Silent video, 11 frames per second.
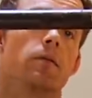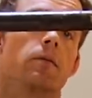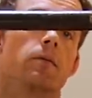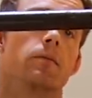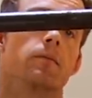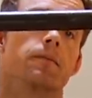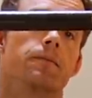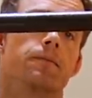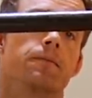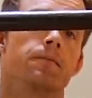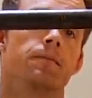
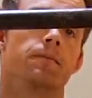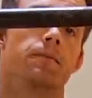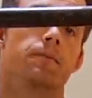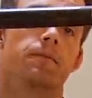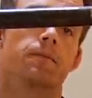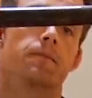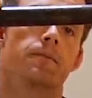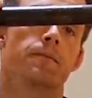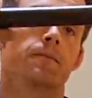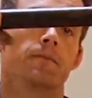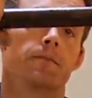
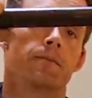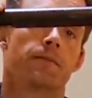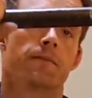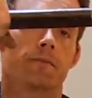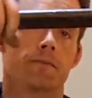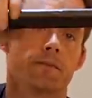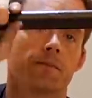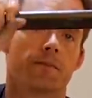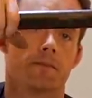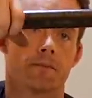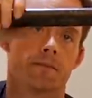
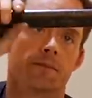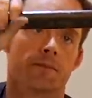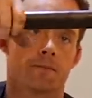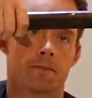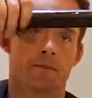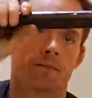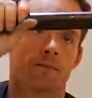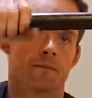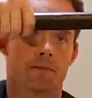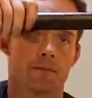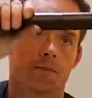
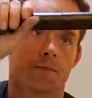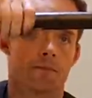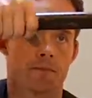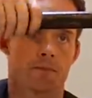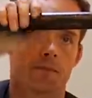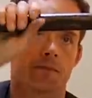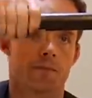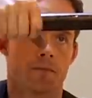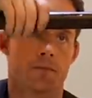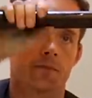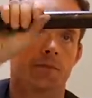
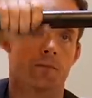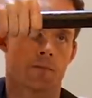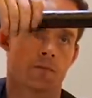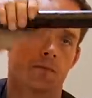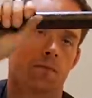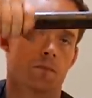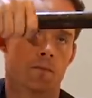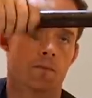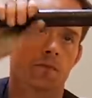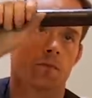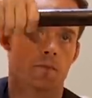
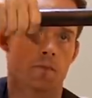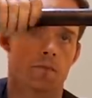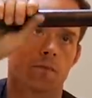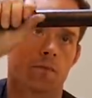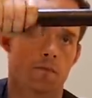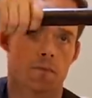[no speech]